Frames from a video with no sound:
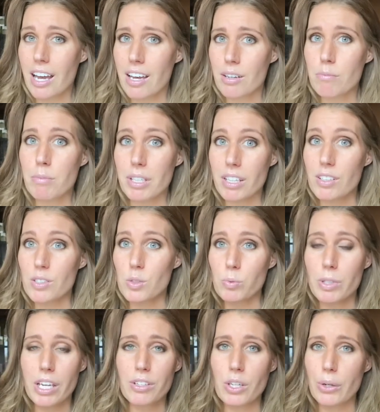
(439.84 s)
because we
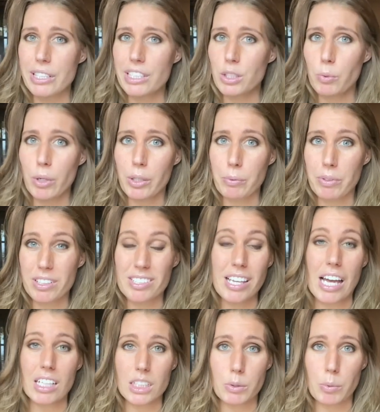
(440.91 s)
had no idea where
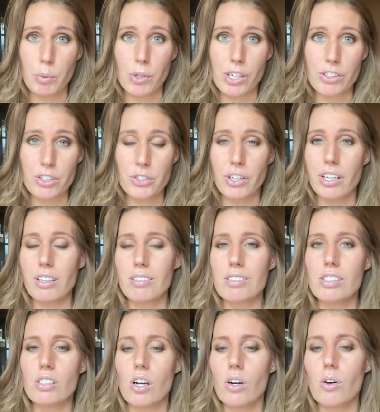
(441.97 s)
exactly we were on the trail.
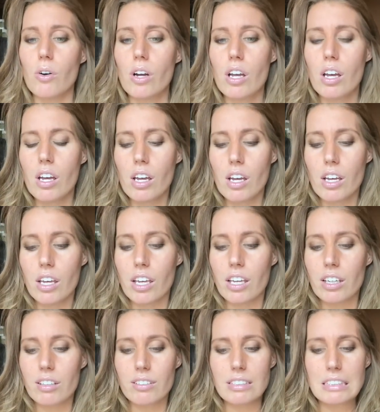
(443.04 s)
So
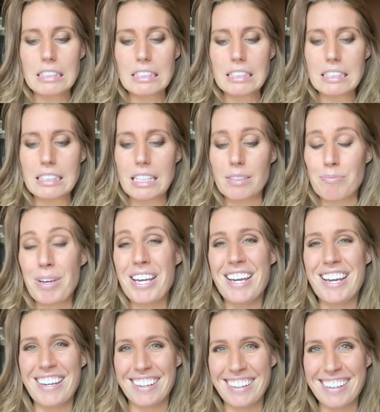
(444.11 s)
it,